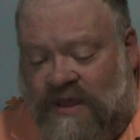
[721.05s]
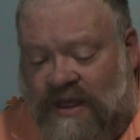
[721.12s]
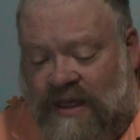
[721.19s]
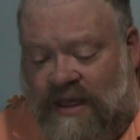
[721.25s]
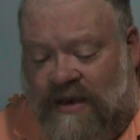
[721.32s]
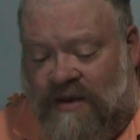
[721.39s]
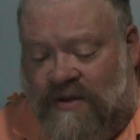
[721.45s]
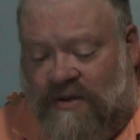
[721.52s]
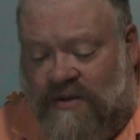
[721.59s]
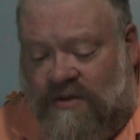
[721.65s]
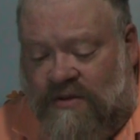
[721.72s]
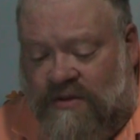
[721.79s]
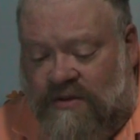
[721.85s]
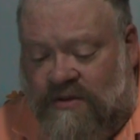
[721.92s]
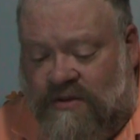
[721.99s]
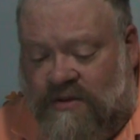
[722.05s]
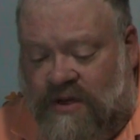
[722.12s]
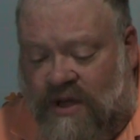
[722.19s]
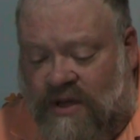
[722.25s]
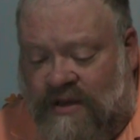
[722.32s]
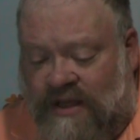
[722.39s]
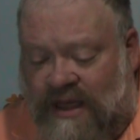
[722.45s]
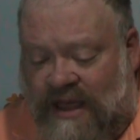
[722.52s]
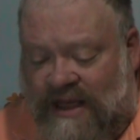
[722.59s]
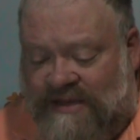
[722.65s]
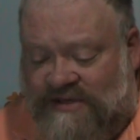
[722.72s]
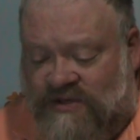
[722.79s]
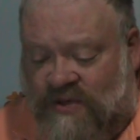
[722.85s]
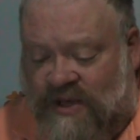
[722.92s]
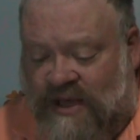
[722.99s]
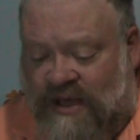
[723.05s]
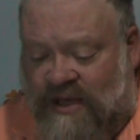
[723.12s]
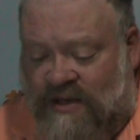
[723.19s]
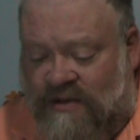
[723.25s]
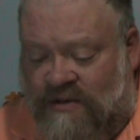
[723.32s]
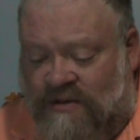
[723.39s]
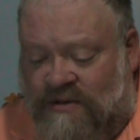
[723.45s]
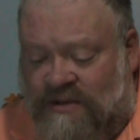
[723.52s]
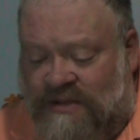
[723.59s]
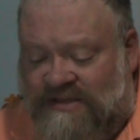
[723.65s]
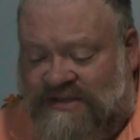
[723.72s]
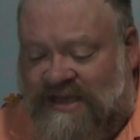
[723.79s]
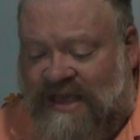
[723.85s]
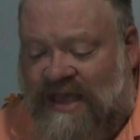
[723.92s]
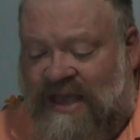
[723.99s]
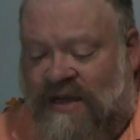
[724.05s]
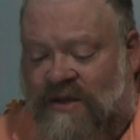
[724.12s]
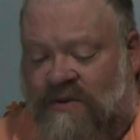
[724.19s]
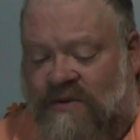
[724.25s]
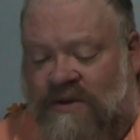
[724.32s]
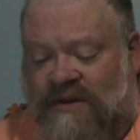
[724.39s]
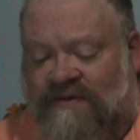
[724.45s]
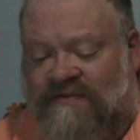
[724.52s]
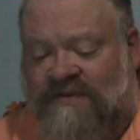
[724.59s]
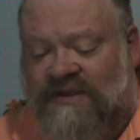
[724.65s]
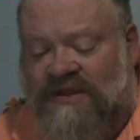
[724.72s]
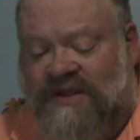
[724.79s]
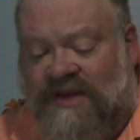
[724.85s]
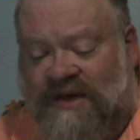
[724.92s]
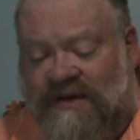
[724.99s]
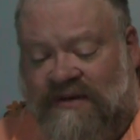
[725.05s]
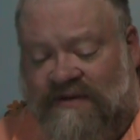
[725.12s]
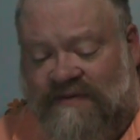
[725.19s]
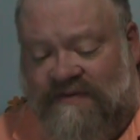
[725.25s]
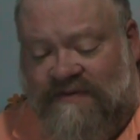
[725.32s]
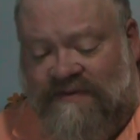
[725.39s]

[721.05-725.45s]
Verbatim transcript: candle, called the angel candle, is a candle of love.